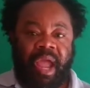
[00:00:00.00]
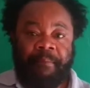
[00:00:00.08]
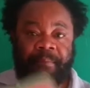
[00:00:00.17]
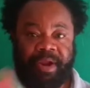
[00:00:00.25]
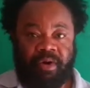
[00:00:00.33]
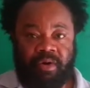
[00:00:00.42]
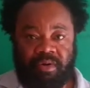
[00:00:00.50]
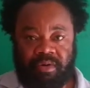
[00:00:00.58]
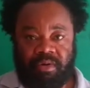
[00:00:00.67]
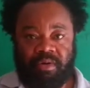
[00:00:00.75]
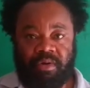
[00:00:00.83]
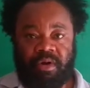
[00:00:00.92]
emperor
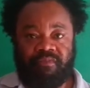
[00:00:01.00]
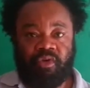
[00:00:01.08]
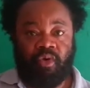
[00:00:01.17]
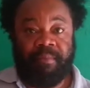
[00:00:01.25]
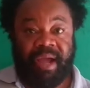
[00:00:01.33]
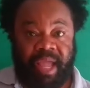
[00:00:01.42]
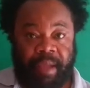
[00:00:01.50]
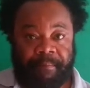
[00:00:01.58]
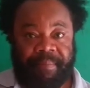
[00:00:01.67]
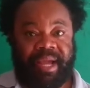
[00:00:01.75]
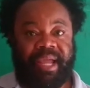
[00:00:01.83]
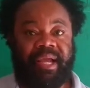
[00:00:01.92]
of the Roman
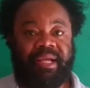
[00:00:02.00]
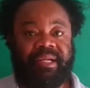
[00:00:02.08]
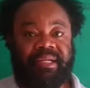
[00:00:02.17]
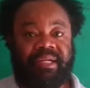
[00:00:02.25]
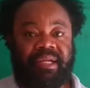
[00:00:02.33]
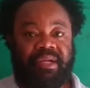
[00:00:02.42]
Empire,